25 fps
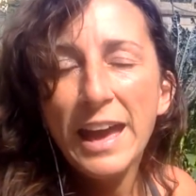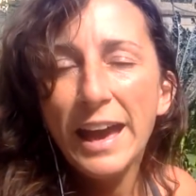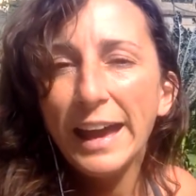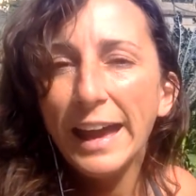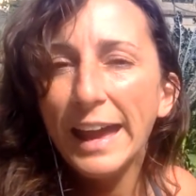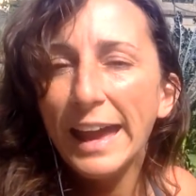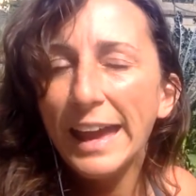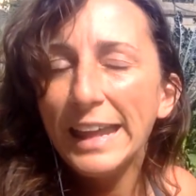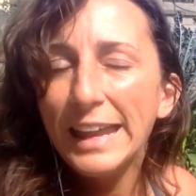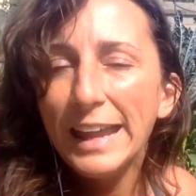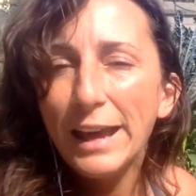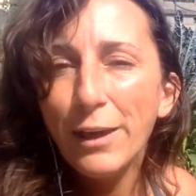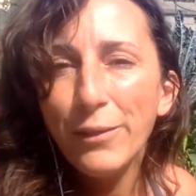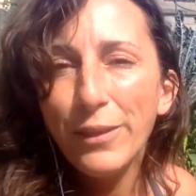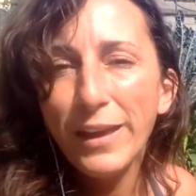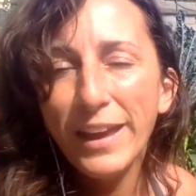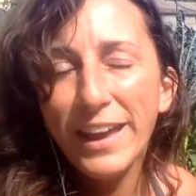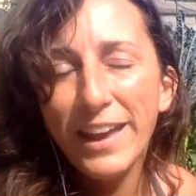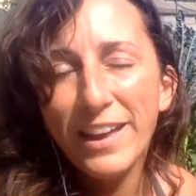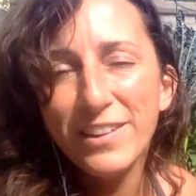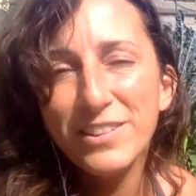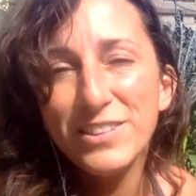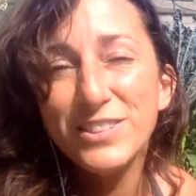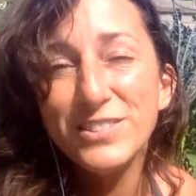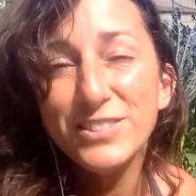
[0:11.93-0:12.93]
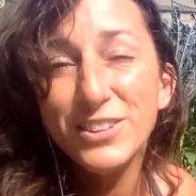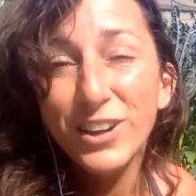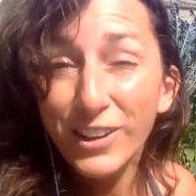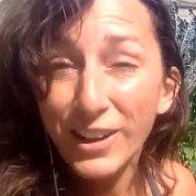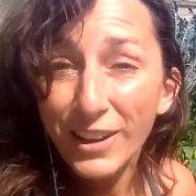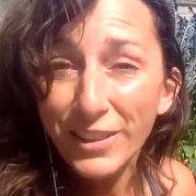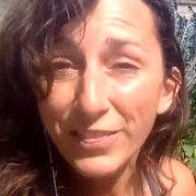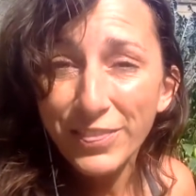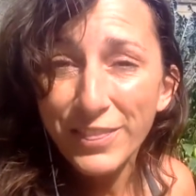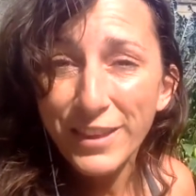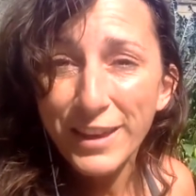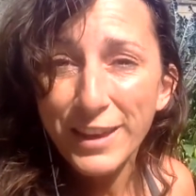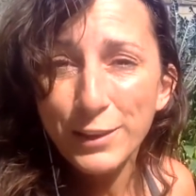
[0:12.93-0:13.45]
I hate how they get stuck
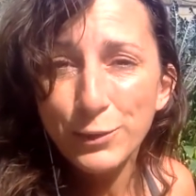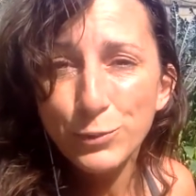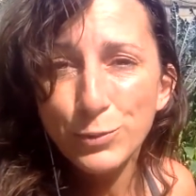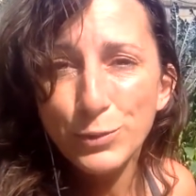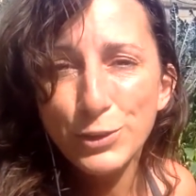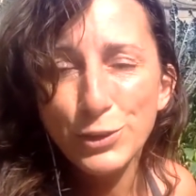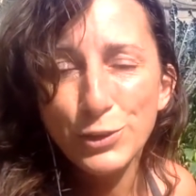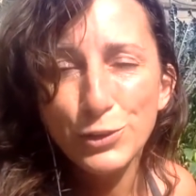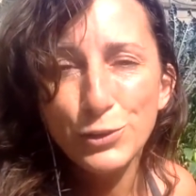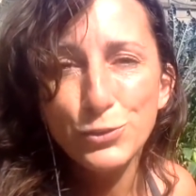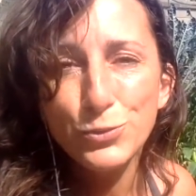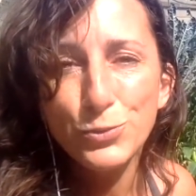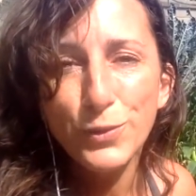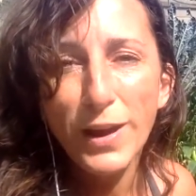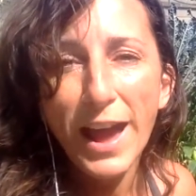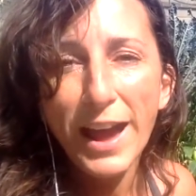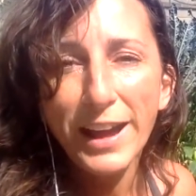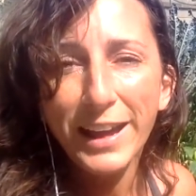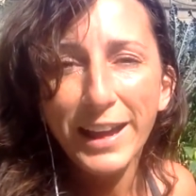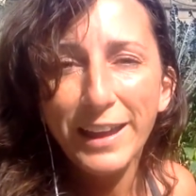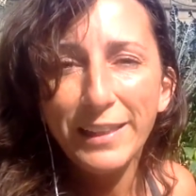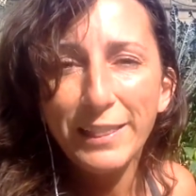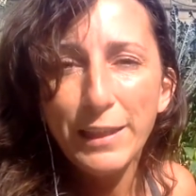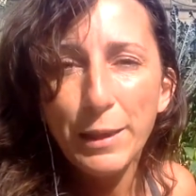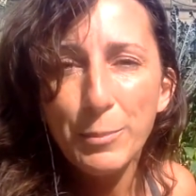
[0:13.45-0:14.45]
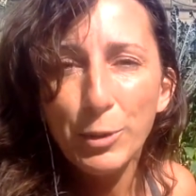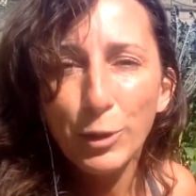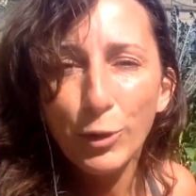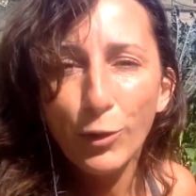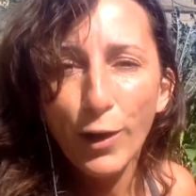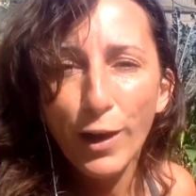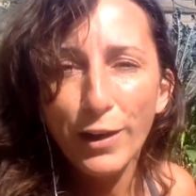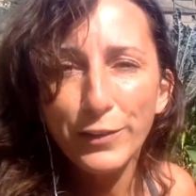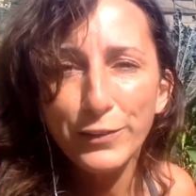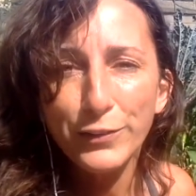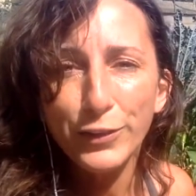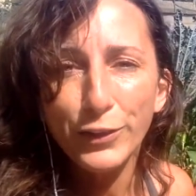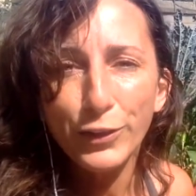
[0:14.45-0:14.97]
on things when you're dragging them
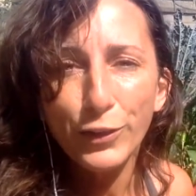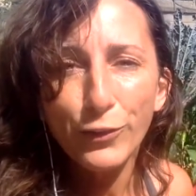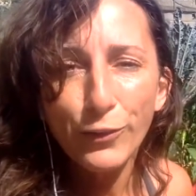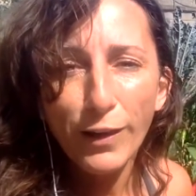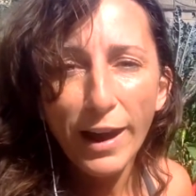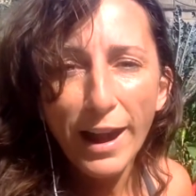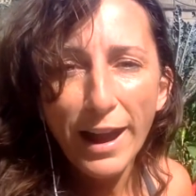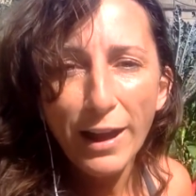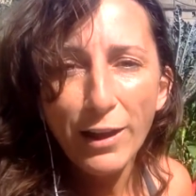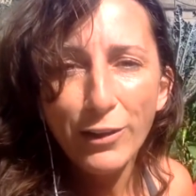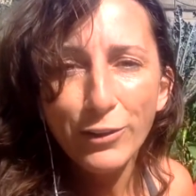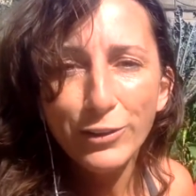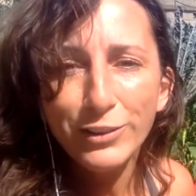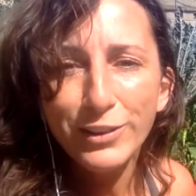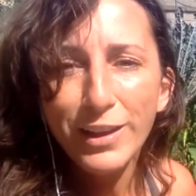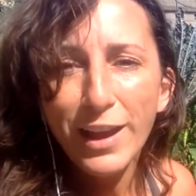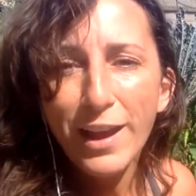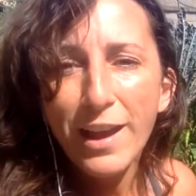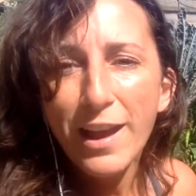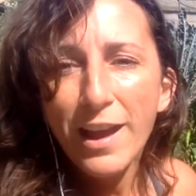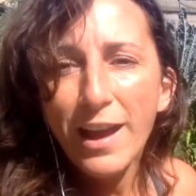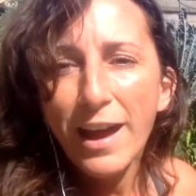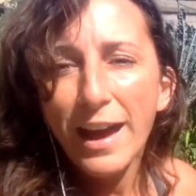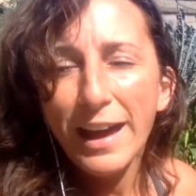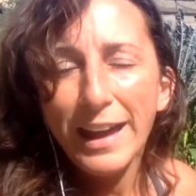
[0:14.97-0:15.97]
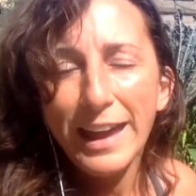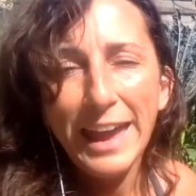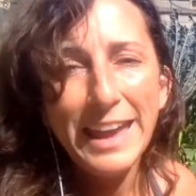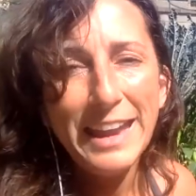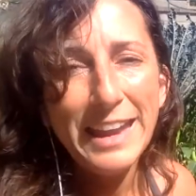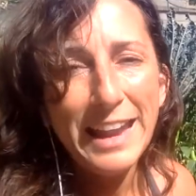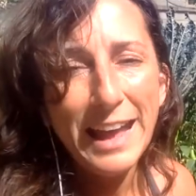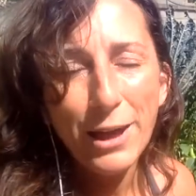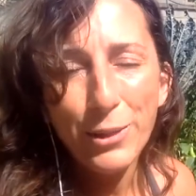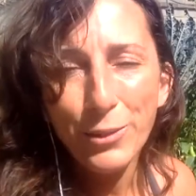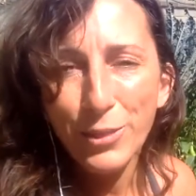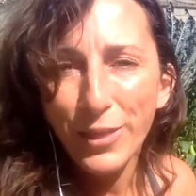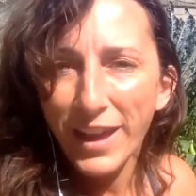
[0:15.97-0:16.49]
across the ground. I
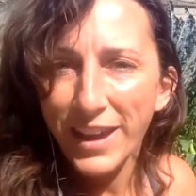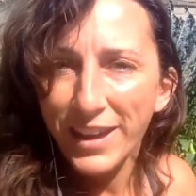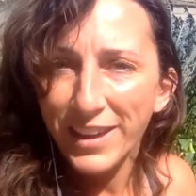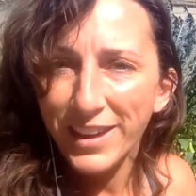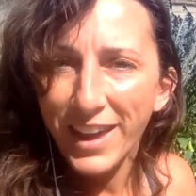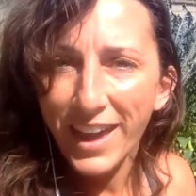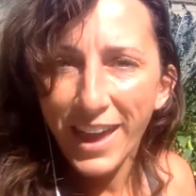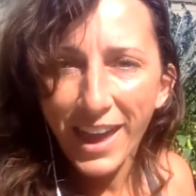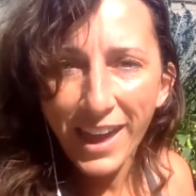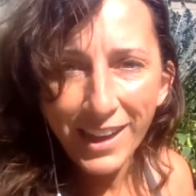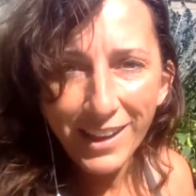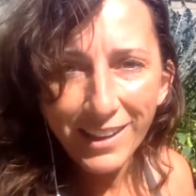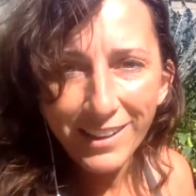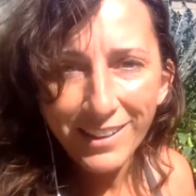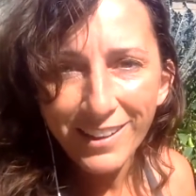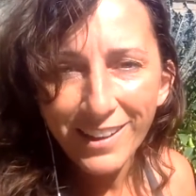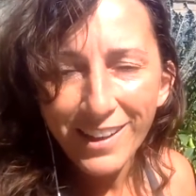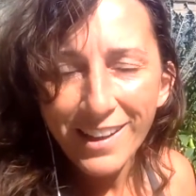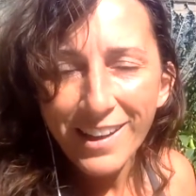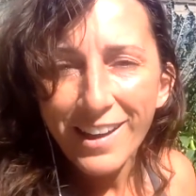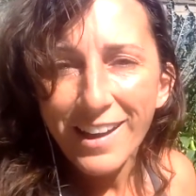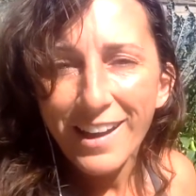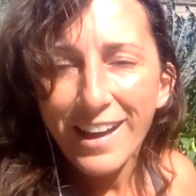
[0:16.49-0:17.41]
hate how they kink.